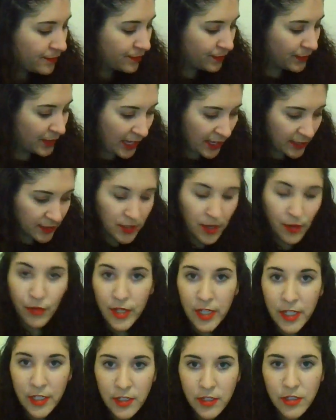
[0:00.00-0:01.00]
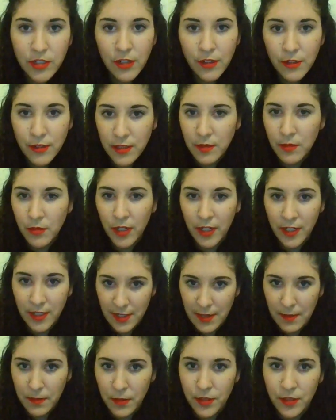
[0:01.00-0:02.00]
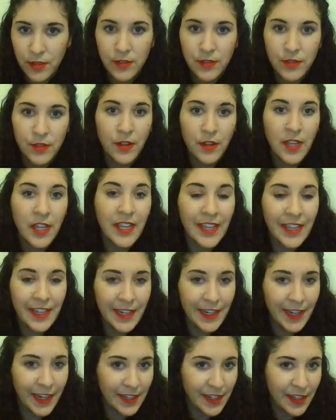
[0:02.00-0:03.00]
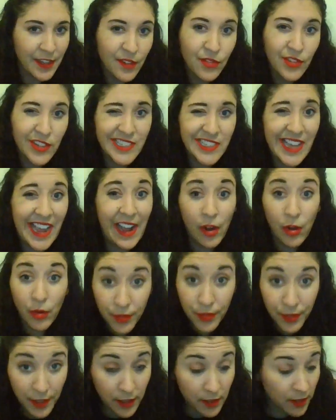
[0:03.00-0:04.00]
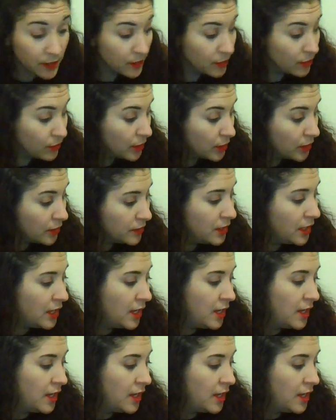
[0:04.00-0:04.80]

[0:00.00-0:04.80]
Yeah, so I wanted to show you some more examples just so you can get an idea of what's out there in the world.